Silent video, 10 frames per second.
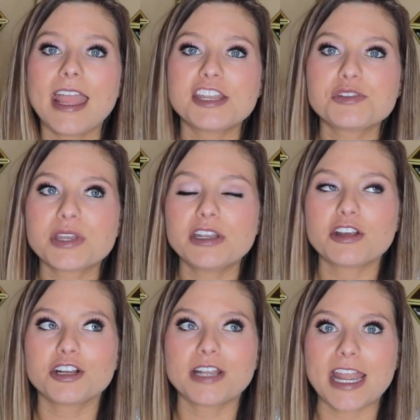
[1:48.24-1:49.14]
And you can
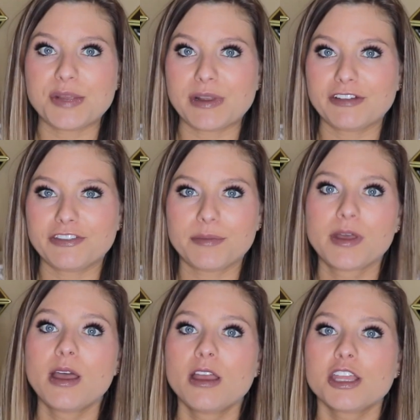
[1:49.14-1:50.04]
earn anywhere
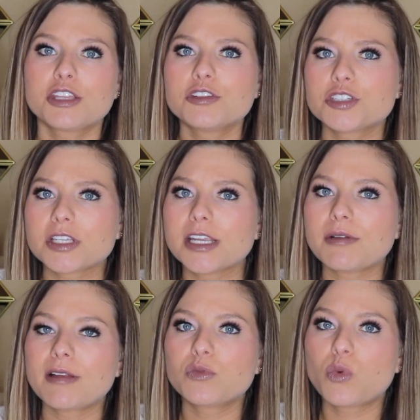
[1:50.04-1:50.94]
from usually
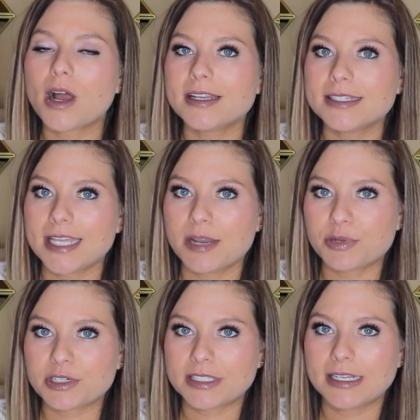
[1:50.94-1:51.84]
around 1 to
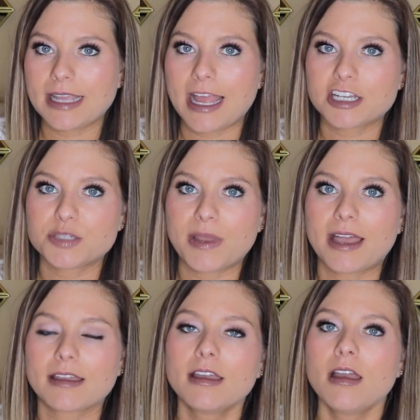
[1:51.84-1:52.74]
10% cash
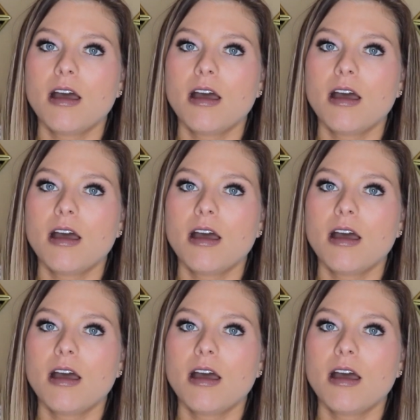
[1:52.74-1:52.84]
back